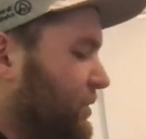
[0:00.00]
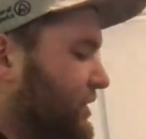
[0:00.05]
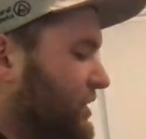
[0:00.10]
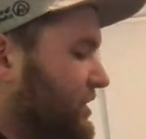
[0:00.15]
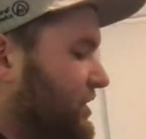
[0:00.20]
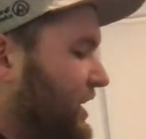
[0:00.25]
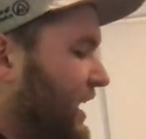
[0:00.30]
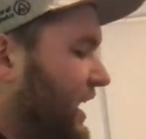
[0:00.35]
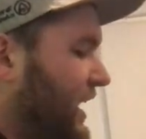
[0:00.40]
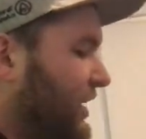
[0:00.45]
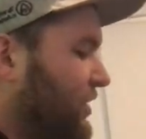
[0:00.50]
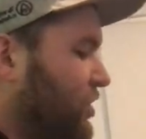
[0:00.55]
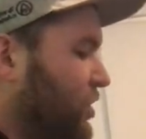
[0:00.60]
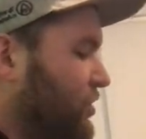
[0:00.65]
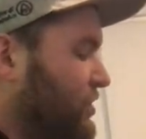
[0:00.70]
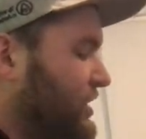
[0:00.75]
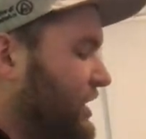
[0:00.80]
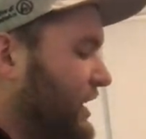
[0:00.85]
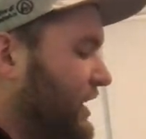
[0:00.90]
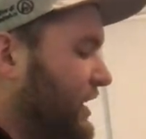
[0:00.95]
which is hard go
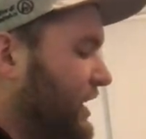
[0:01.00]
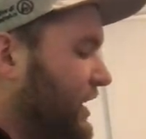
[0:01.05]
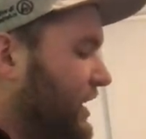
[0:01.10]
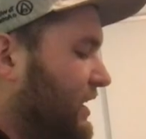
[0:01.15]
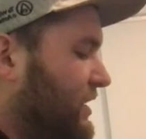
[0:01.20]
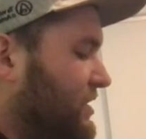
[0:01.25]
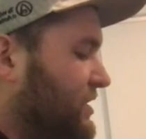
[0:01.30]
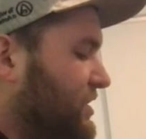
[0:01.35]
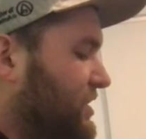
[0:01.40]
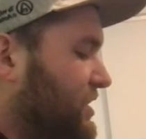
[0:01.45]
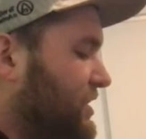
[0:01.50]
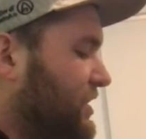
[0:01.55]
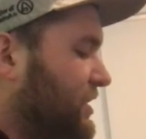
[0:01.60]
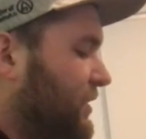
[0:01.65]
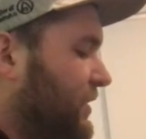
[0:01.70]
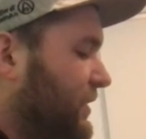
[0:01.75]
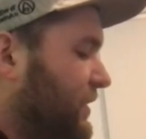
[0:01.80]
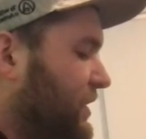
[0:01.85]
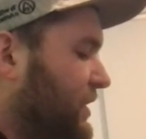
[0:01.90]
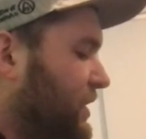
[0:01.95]
second,
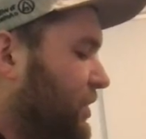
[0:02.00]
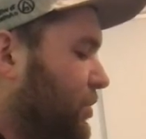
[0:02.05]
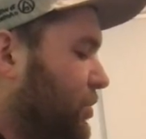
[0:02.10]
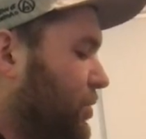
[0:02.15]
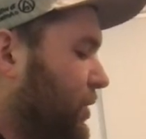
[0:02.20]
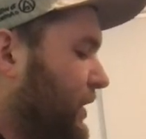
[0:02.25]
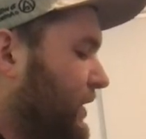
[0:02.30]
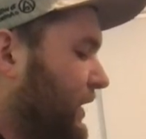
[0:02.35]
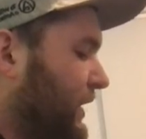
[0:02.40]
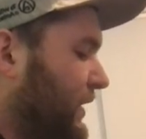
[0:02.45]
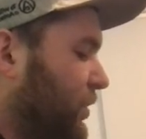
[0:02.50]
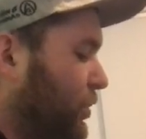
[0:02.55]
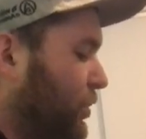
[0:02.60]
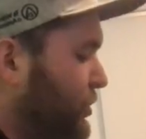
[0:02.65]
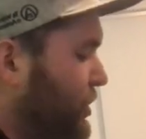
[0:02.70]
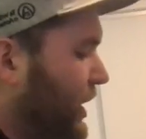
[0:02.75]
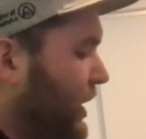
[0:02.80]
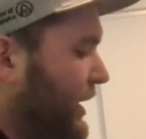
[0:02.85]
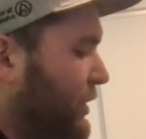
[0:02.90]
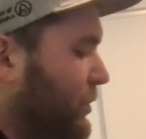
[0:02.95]
kill quickly or
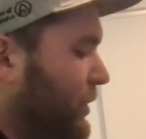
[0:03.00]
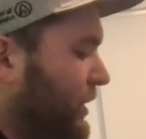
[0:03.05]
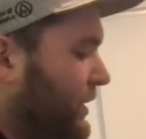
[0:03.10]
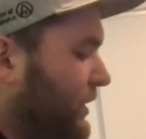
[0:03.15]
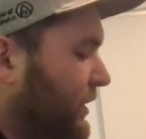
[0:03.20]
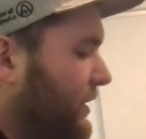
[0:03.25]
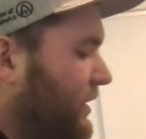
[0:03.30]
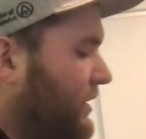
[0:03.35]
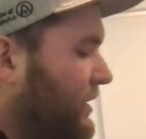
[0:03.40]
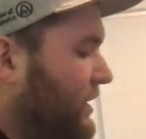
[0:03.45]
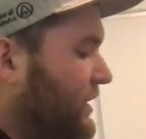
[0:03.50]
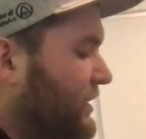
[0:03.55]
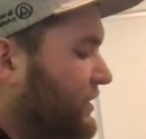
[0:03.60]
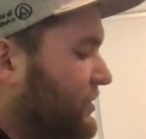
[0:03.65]
die quickly.